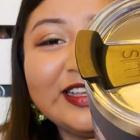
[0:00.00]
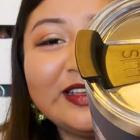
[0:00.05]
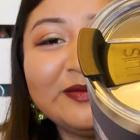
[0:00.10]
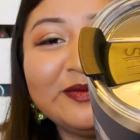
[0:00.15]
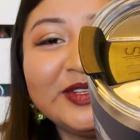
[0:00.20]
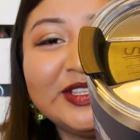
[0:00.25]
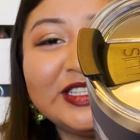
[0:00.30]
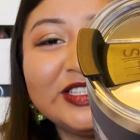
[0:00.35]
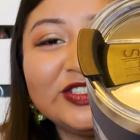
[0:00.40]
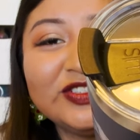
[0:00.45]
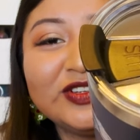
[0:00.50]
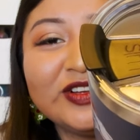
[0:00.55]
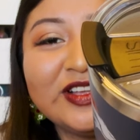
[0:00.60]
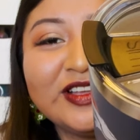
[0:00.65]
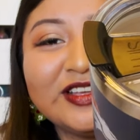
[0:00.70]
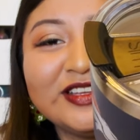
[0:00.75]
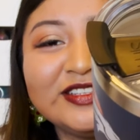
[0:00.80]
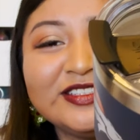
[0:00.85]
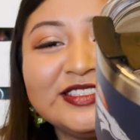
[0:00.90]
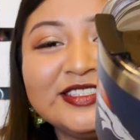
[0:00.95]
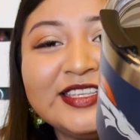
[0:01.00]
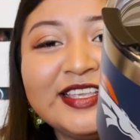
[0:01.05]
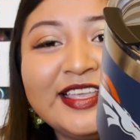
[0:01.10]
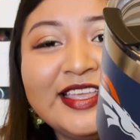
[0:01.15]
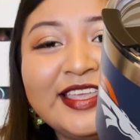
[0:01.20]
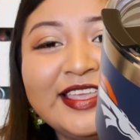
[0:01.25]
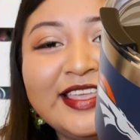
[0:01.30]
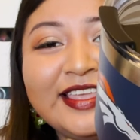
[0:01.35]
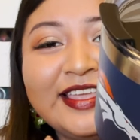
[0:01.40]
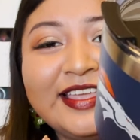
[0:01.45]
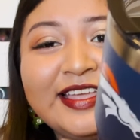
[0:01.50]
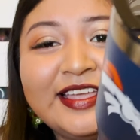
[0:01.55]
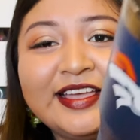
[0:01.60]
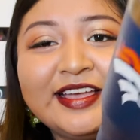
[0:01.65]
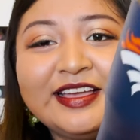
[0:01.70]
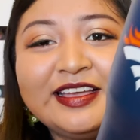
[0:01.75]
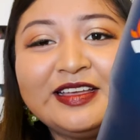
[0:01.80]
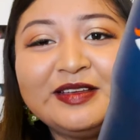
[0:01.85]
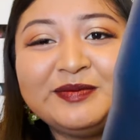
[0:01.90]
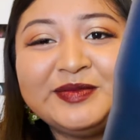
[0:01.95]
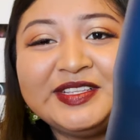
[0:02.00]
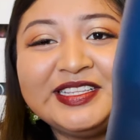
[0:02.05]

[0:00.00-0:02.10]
come with straws, um,